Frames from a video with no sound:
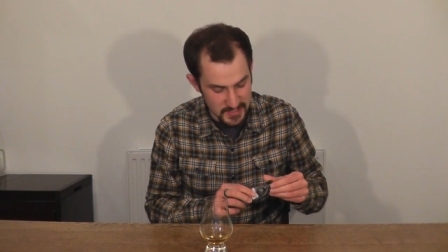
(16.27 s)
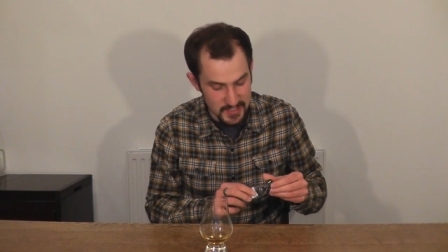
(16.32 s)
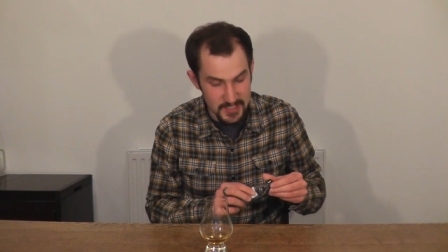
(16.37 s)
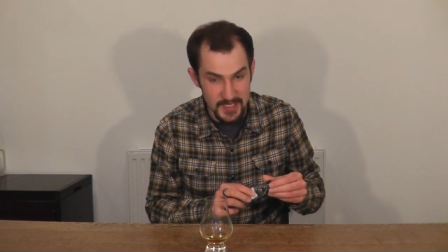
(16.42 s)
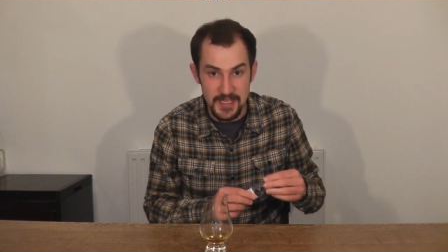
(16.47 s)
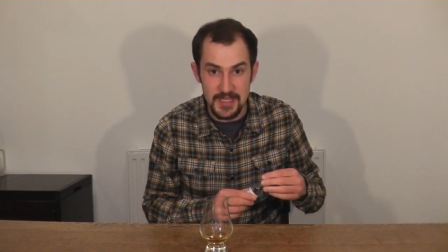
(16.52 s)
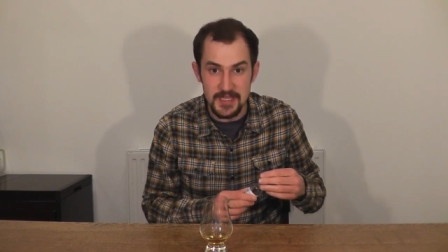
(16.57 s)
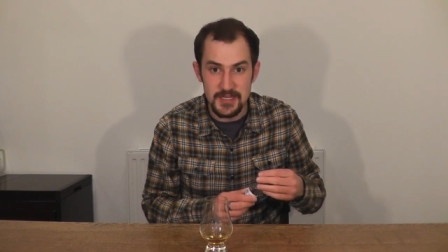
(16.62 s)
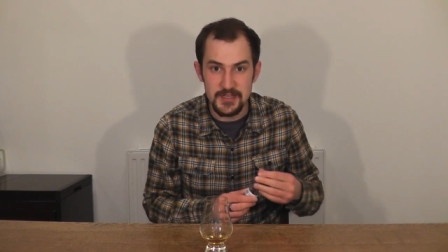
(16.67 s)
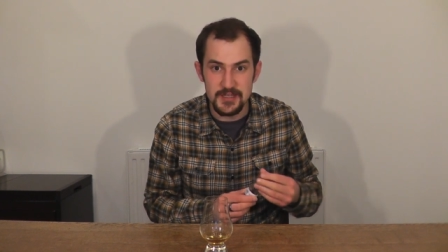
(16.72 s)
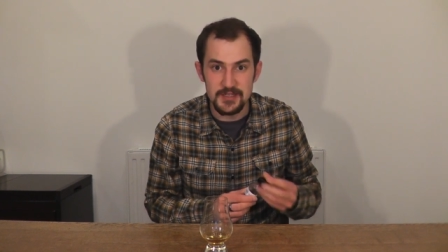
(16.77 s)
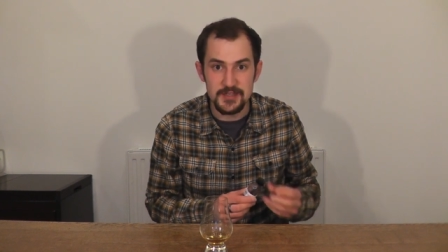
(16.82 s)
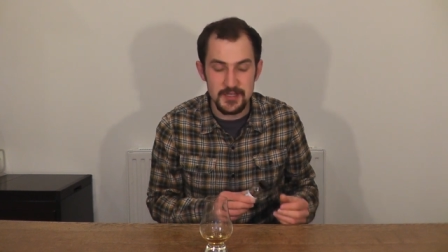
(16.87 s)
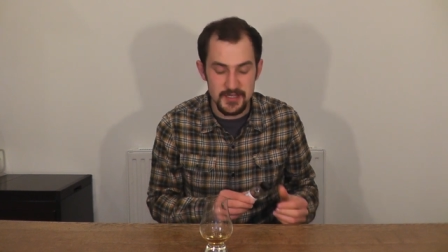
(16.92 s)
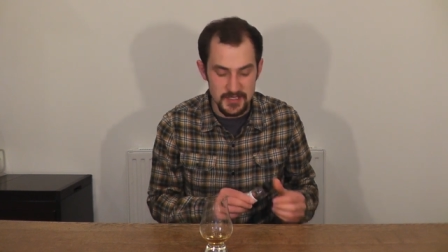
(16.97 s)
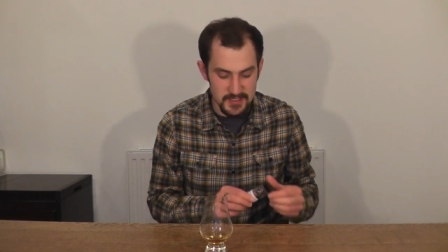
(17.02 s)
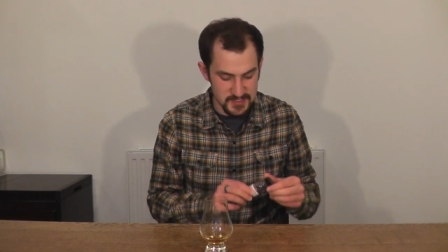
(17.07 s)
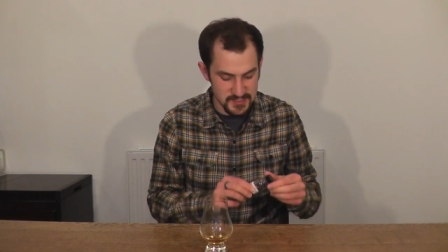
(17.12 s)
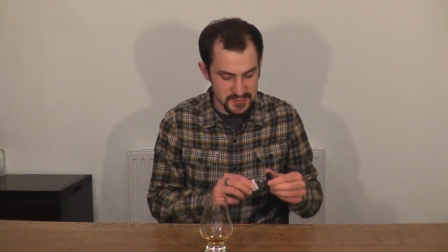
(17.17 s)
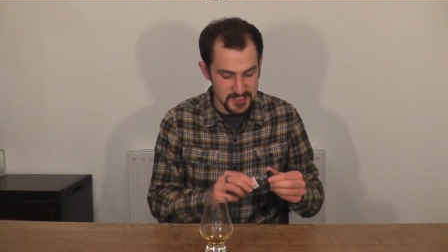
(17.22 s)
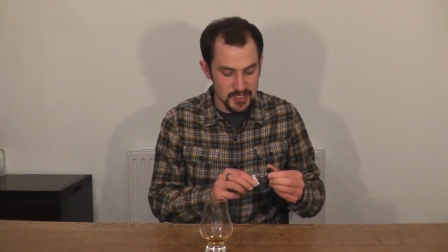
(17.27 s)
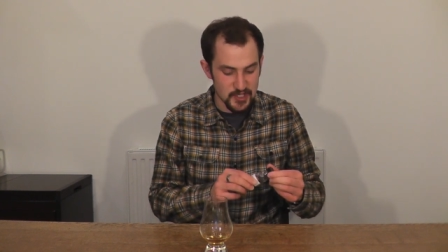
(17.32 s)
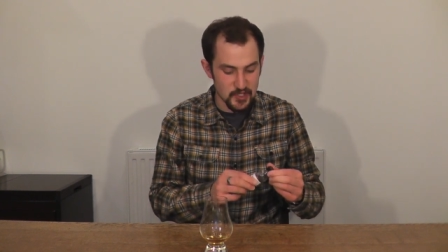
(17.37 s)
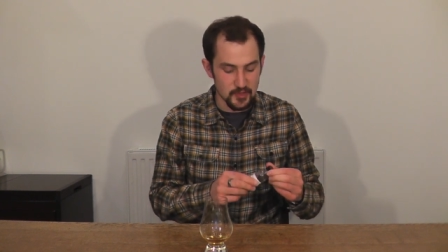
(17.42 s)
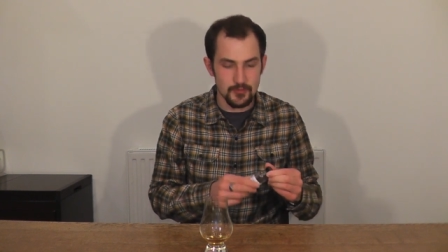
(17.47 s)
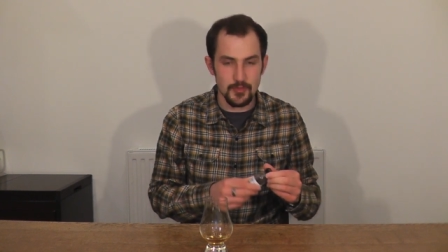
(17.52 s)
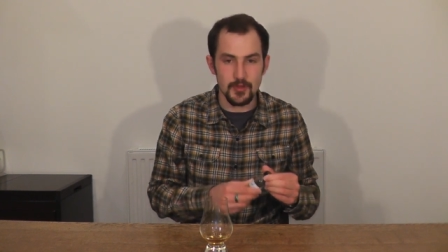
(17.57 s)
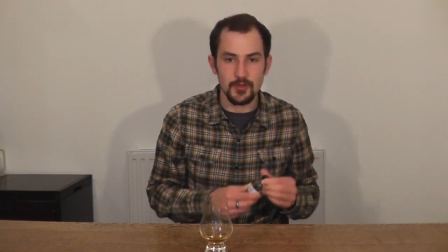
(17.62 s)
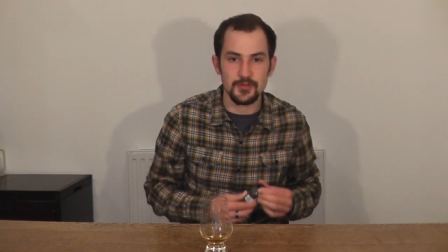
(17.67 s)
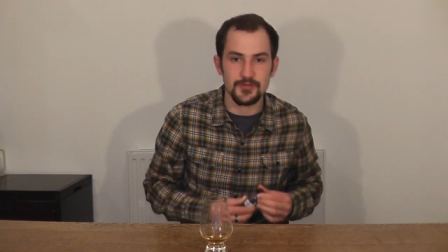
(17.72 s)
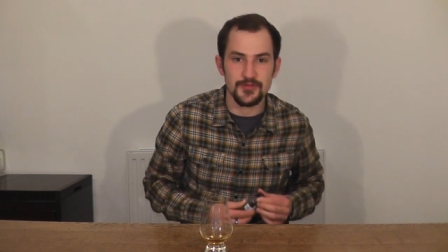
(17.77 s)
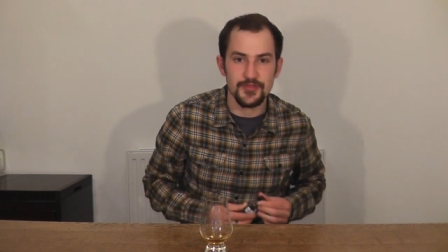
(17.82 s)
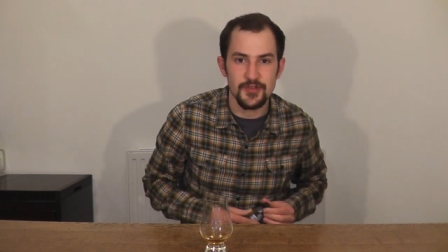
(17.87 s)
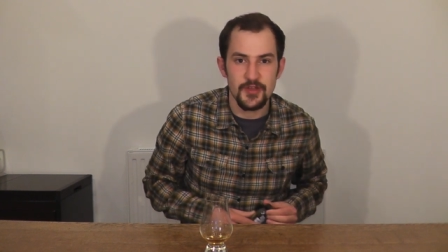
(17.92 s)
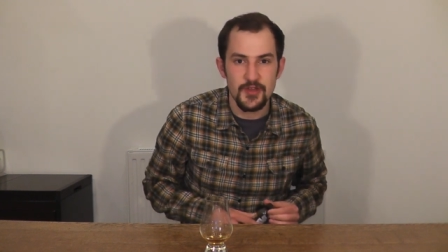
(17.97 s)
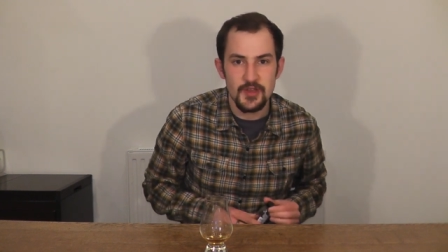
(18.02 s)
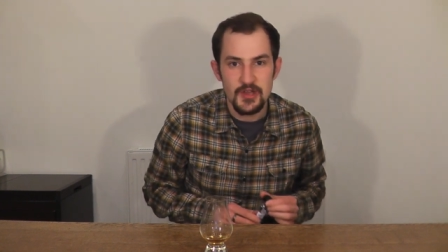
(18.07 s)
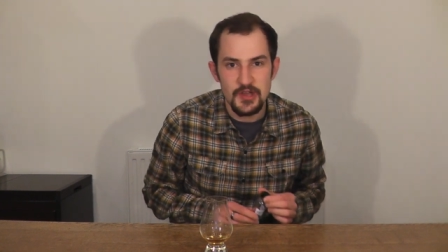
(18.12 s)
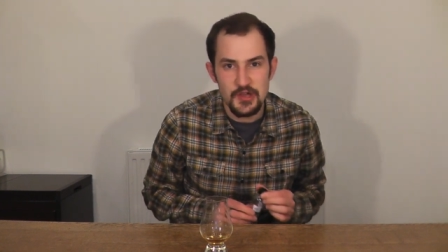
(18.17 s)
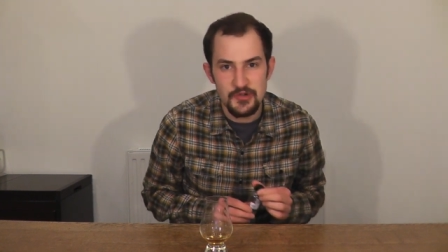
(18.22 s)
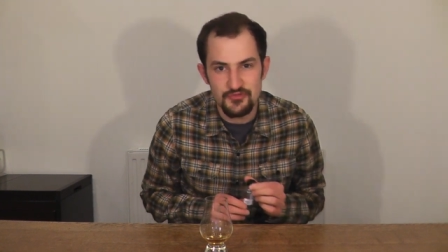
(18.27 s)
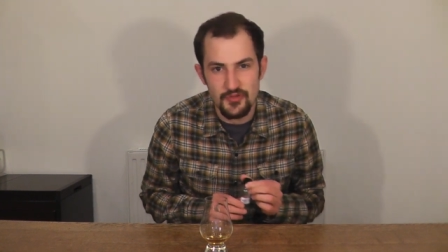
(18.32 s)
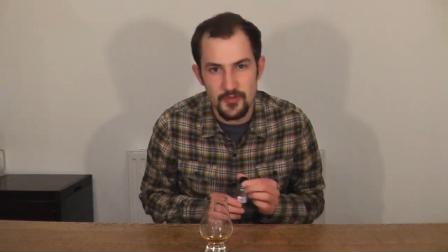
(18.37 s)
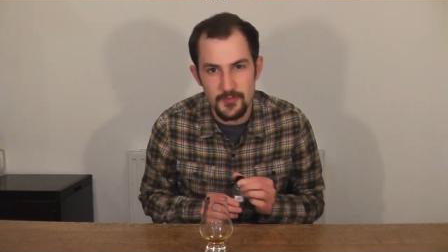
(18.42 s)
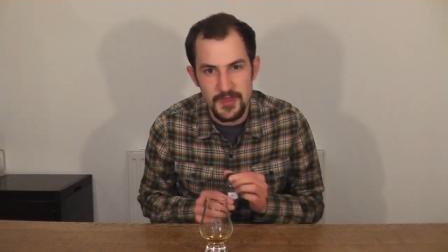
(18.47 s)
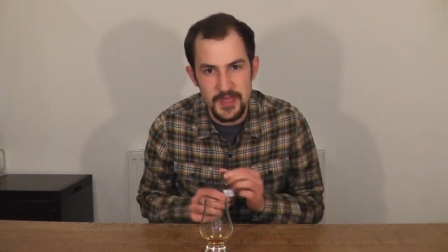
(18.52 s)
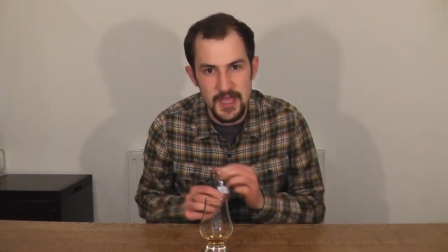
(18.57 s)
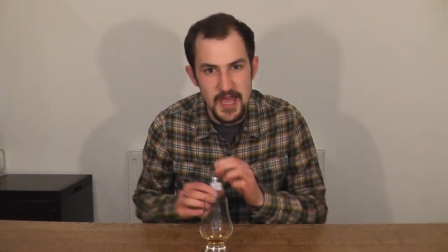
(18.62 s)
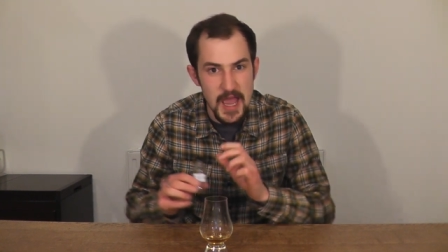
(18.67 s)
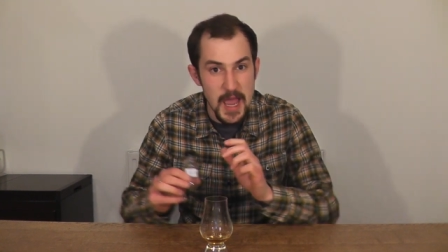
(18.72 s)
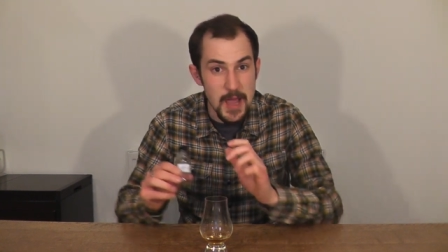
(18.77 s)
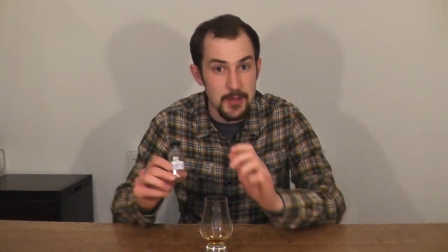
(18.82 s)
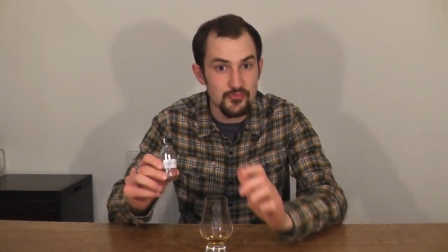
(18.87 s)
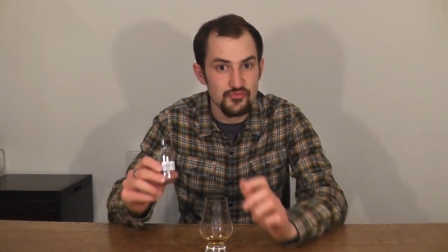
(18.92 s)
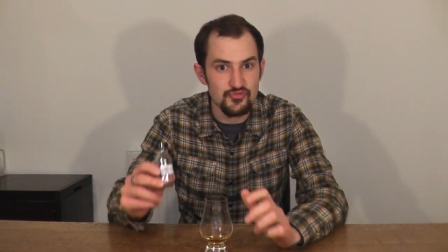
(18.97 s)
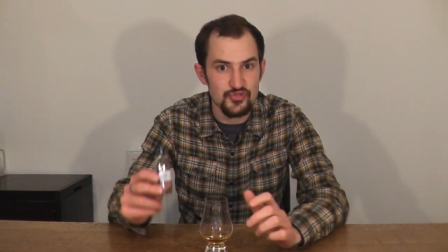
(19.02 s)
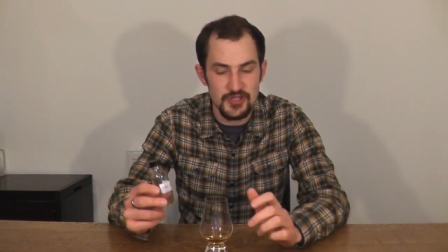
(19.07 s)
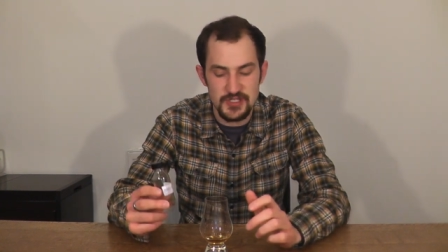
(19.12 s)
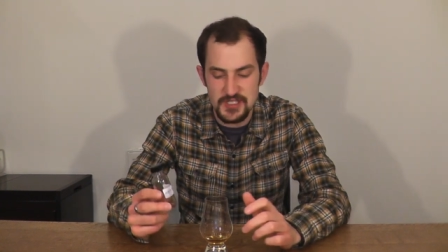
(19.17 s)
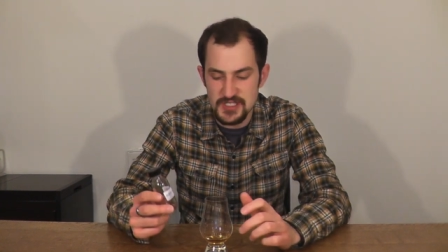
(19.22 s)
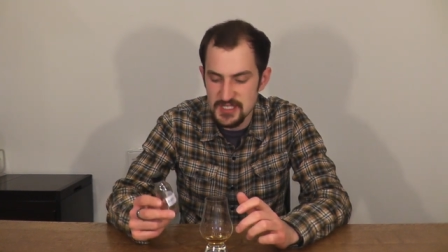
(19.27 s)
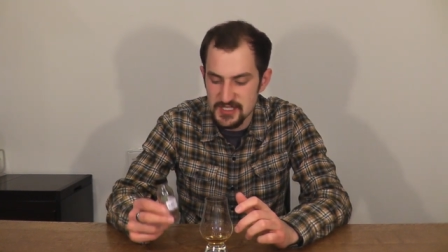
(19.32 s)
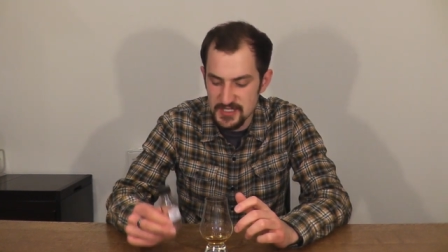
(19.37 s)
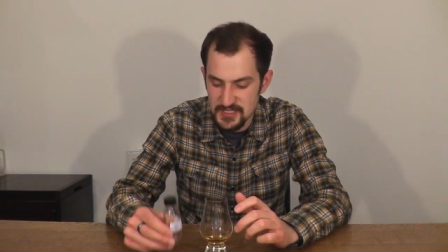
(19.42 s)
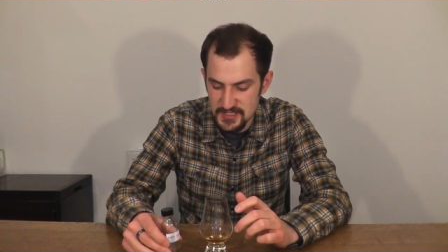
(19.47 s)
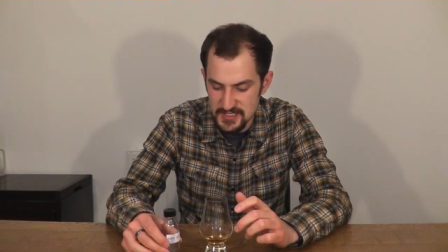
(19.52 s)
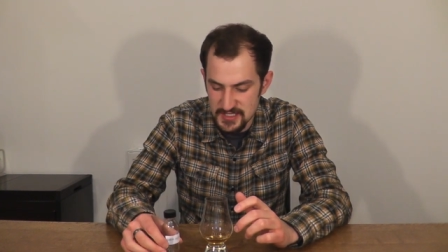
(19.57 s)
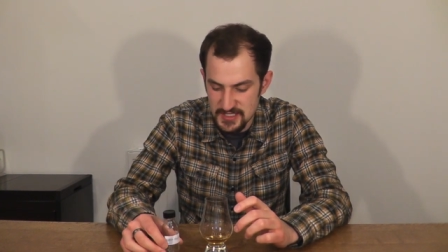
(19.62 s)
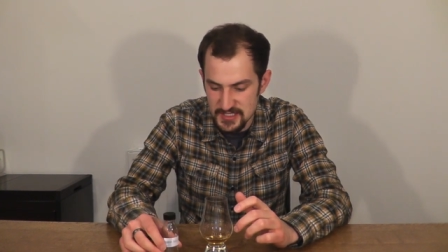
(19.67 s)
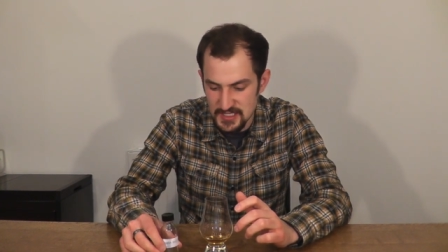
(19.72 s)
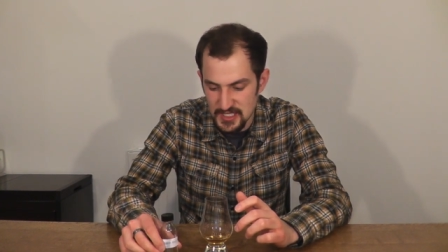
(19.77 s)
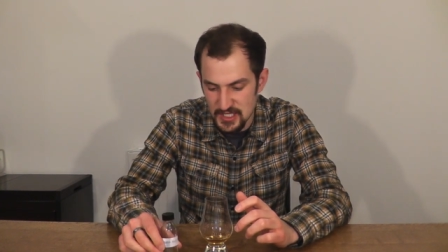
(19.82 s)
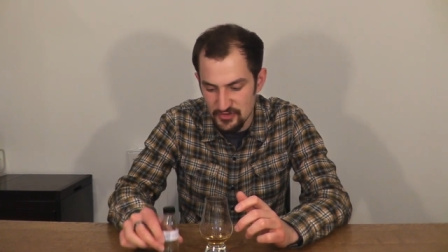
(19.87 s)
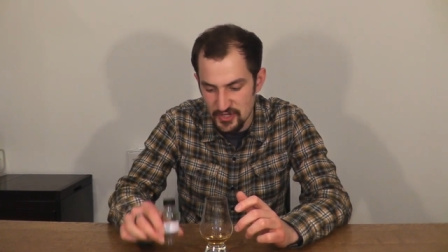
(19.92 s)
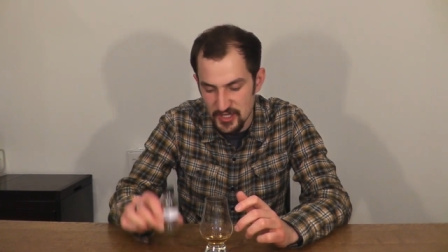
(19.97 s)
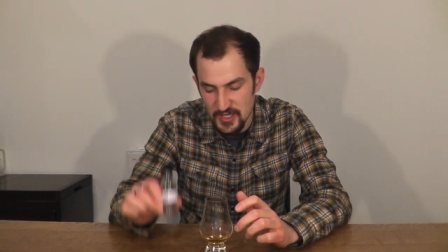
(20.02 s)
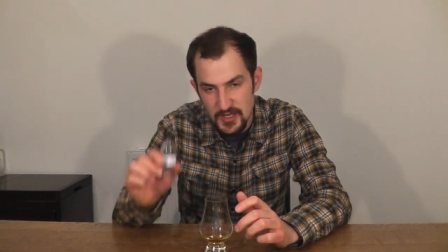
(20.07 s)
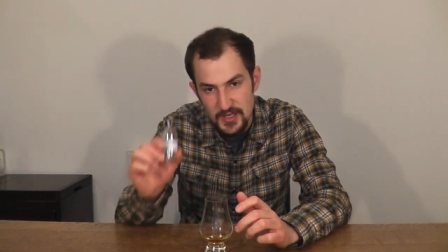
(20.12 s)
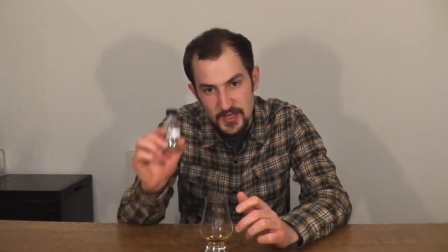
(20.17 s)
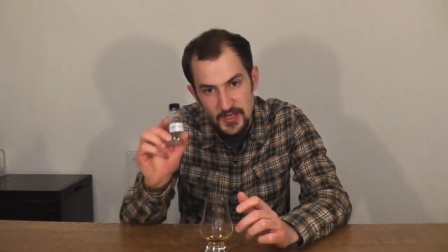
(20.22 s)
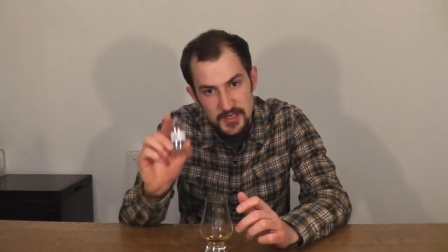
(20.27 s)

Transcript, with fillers: an Indian single malt from the Amrut distillery.